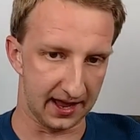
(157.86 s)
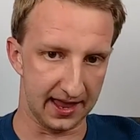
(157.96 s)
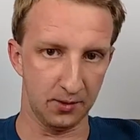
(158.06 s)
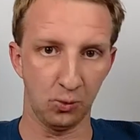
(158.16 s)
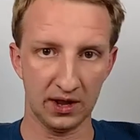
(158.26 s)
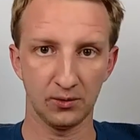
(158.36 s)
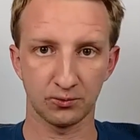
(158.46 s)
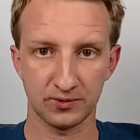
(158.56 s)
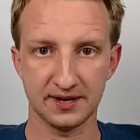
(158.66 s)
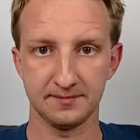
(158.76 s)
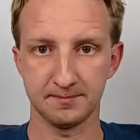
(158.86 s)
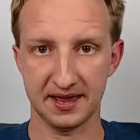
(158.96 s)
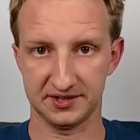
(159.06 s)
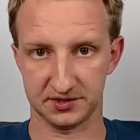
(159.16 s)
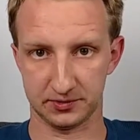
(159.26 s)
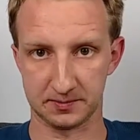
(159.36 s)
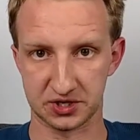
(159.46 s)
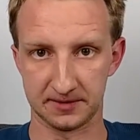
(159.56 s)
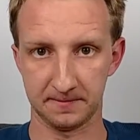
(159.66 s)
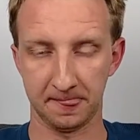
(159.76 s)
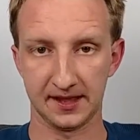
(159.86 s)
A well-written meta description